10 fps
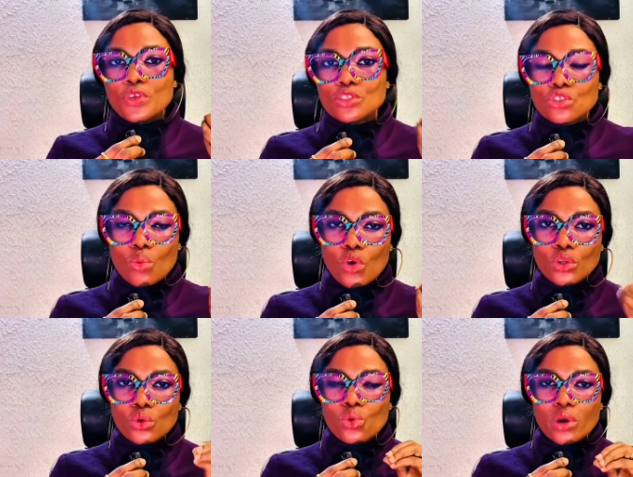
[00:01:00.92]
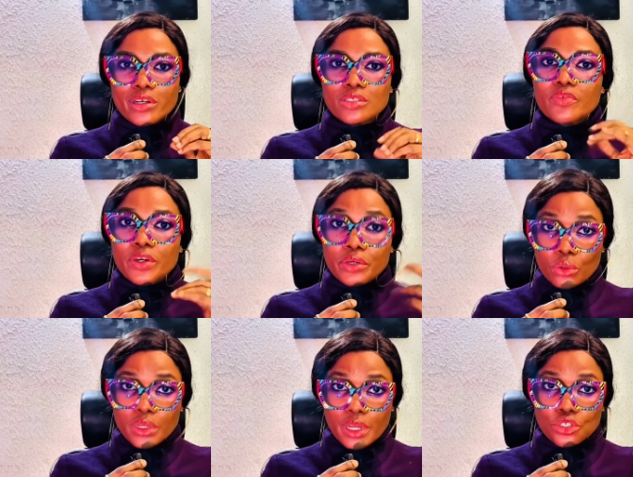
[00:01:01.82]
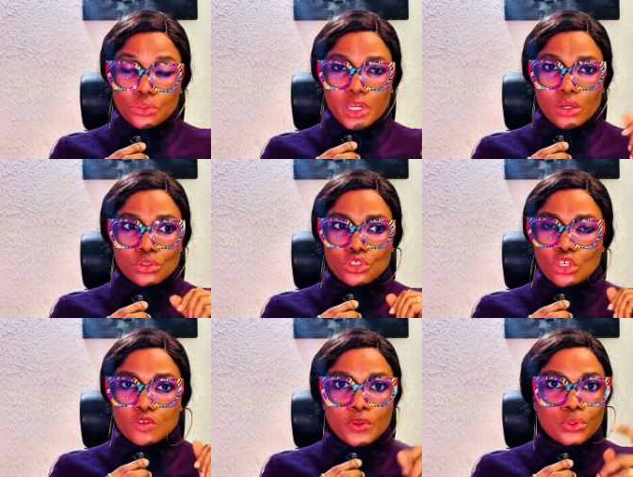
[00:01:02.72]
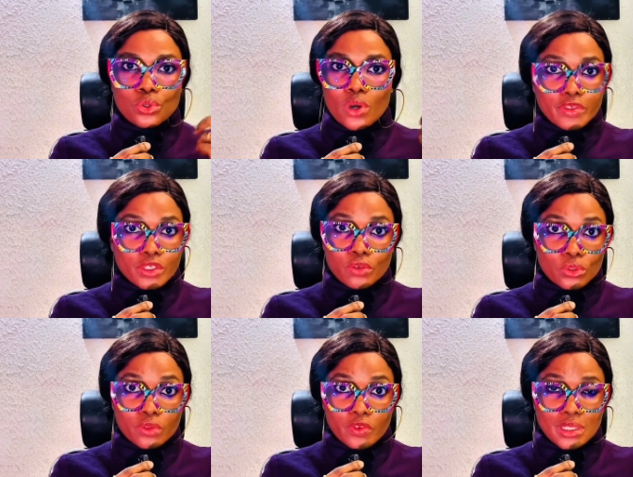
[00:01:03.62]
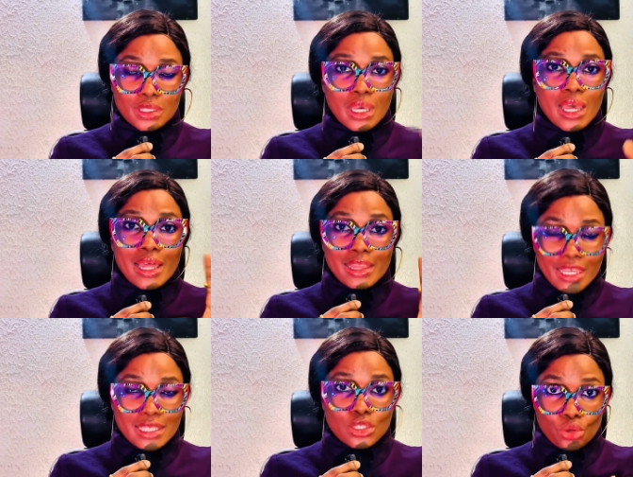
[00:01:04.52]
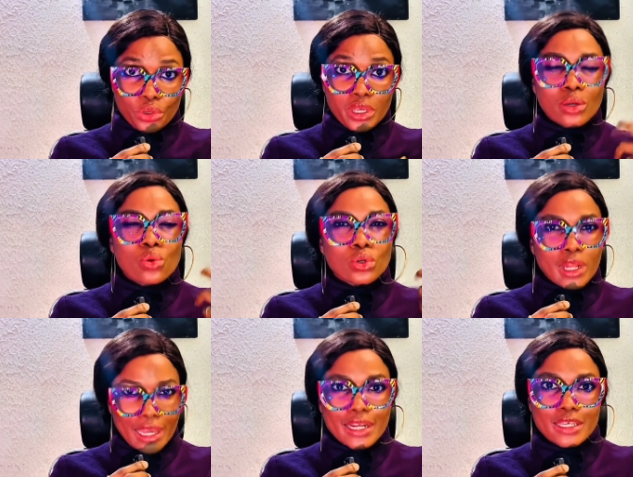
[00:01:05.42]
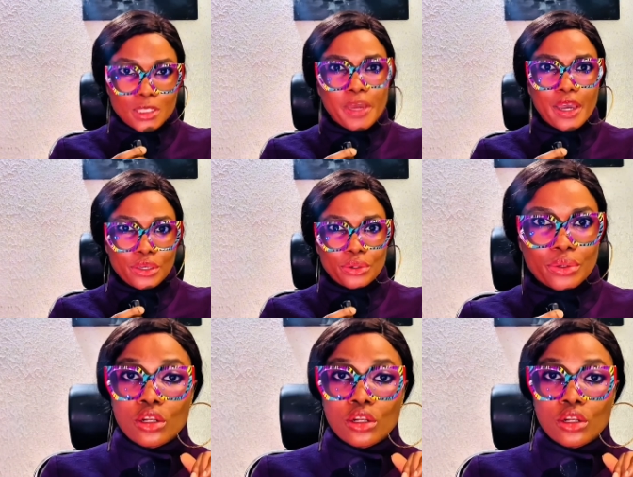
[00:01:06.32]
you're someone who earns very low in Nigeria, or you just feel you don't have enough to invest, this story would likely inspire you.